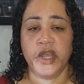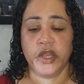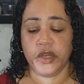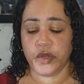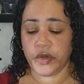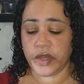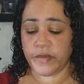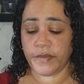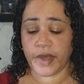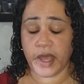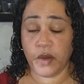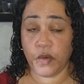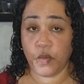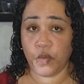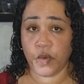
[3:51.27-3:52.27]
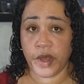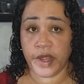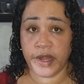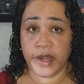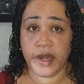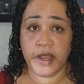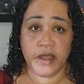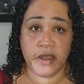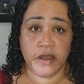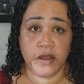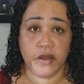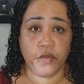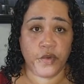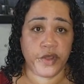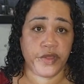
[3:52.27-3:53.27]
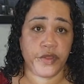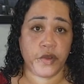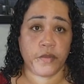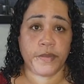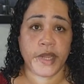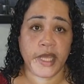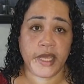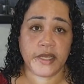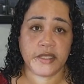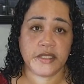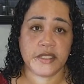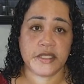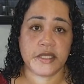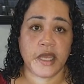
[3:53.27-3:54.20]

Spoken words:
you can buy one with your plants